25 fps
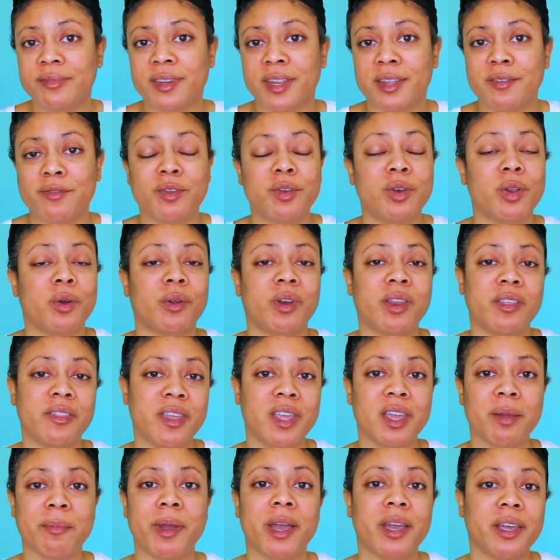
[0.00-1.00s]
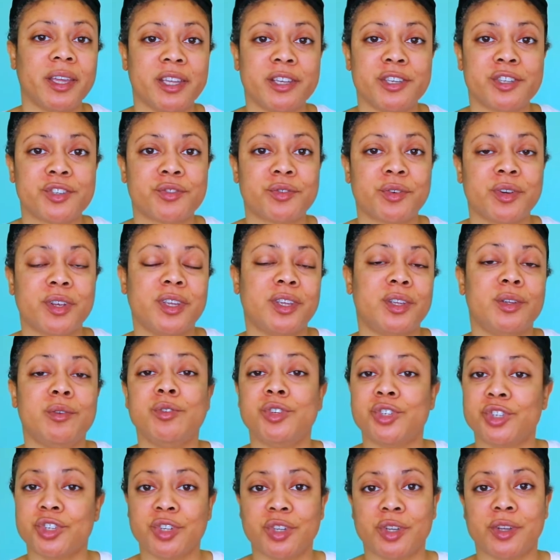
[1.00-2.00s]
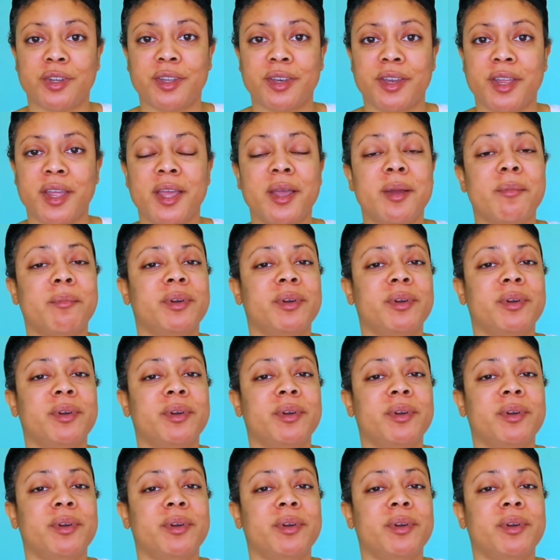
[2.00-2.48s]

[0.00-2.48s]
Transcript: if you know anything about history you should